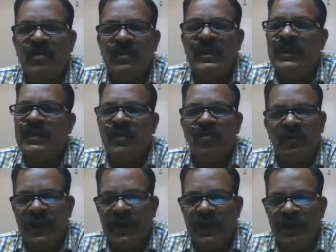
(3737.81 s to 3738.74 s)
That is the growth
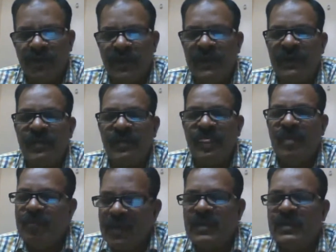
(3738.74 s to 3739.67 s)
rate today,
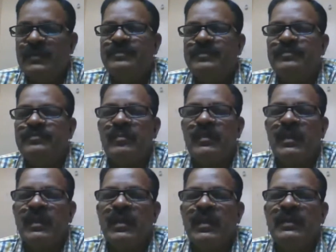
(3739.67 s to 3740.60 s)
but
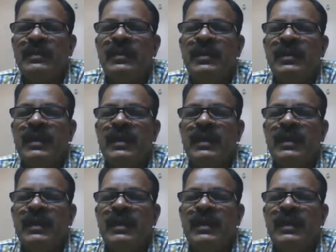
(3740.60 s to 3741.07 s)
the